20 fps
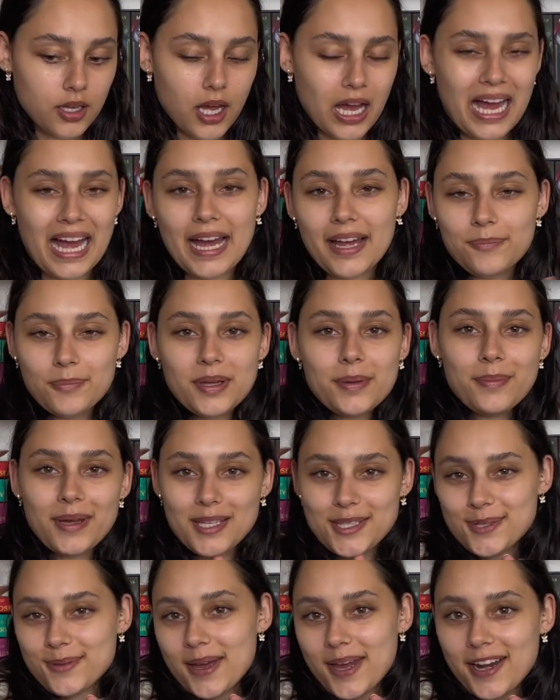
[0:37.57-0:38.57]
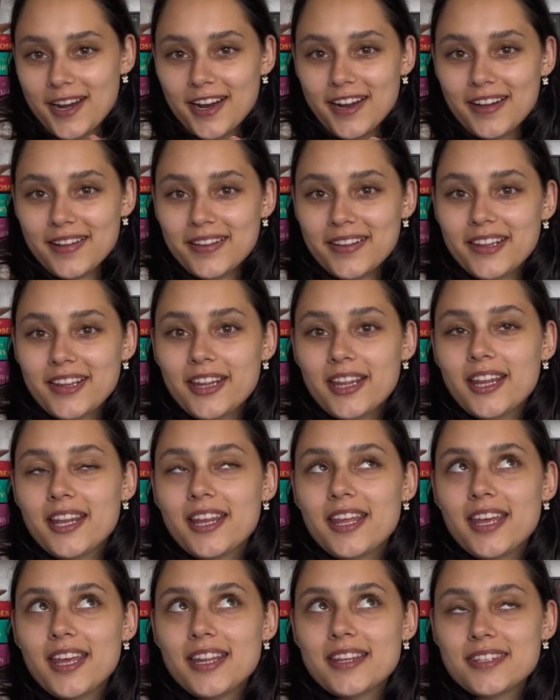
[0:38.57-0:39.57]
I'm in my sweater.
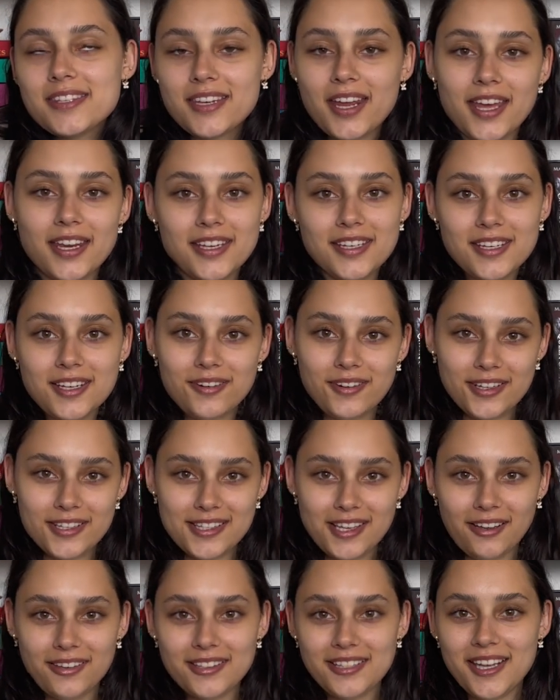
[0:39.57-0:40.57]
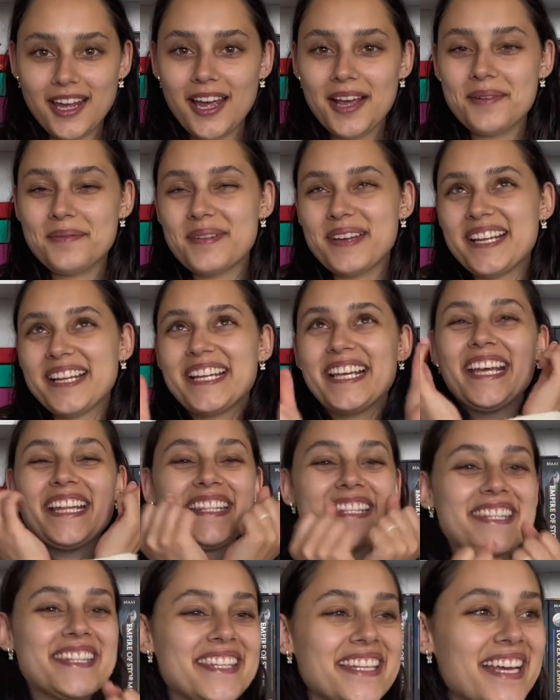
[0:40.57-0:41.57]
It's 90 degrees outside, but
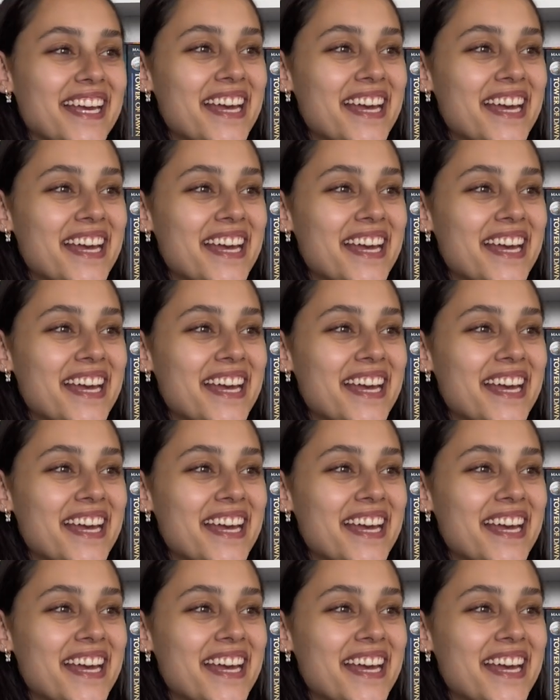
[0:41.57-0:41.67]
it's